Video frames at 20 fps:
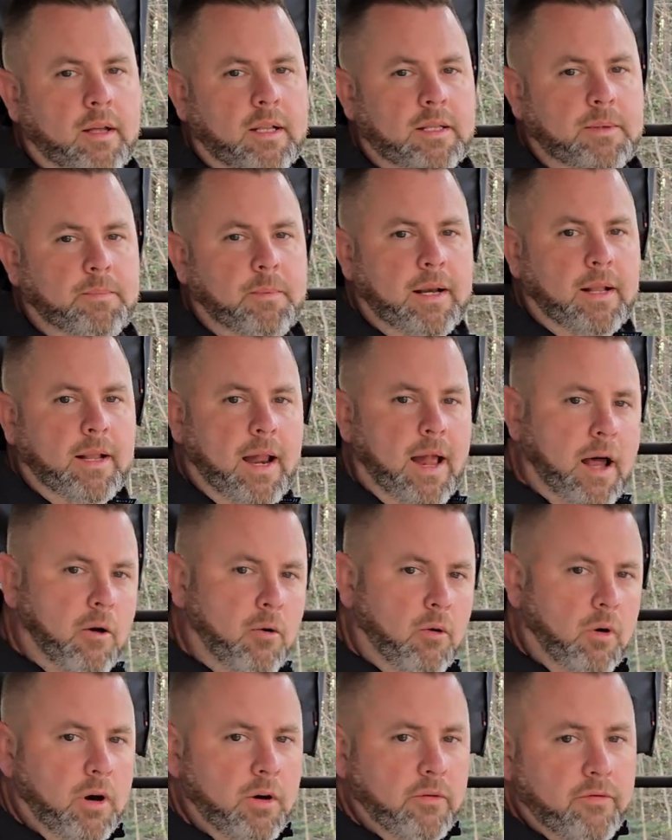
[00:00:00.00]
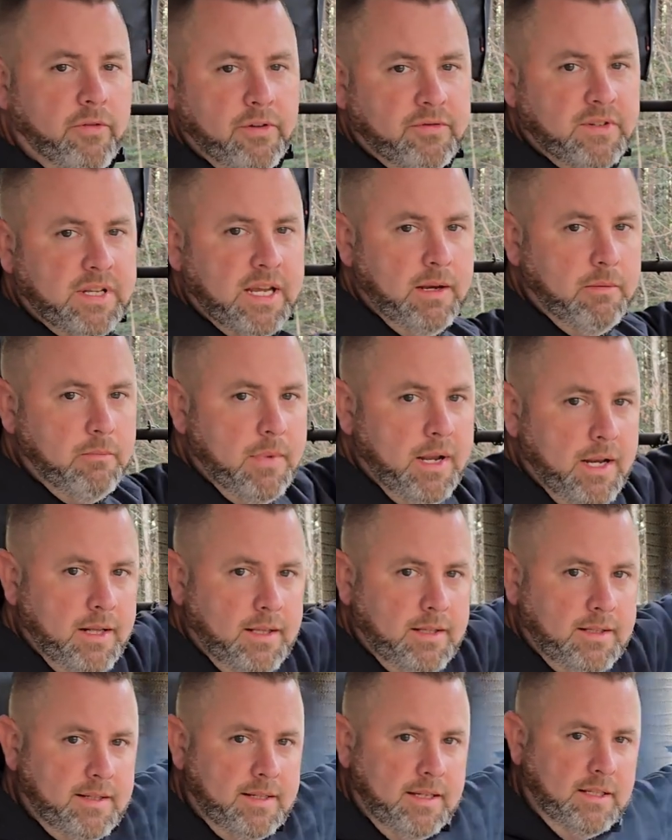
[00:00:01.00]
It's been an hour and 15
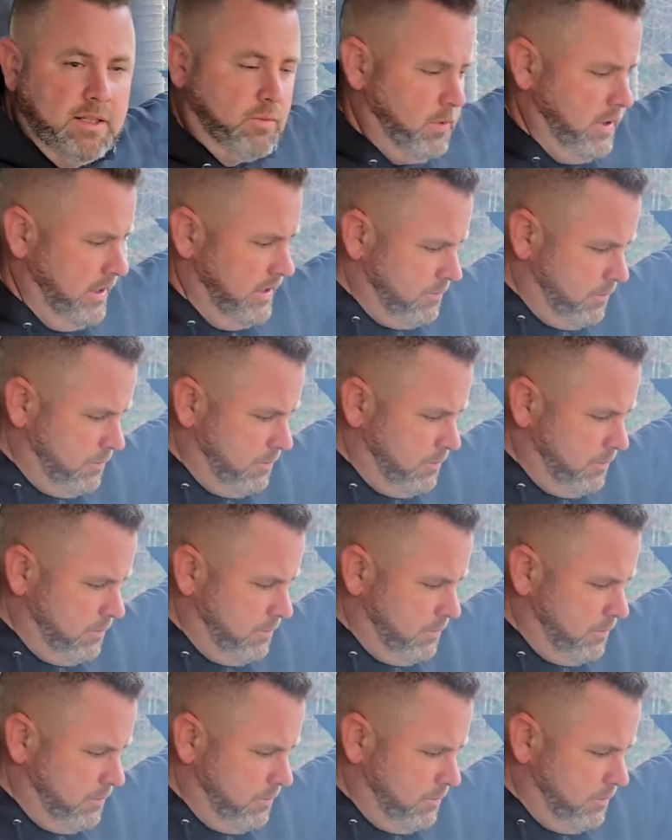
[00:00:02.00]
minutes since we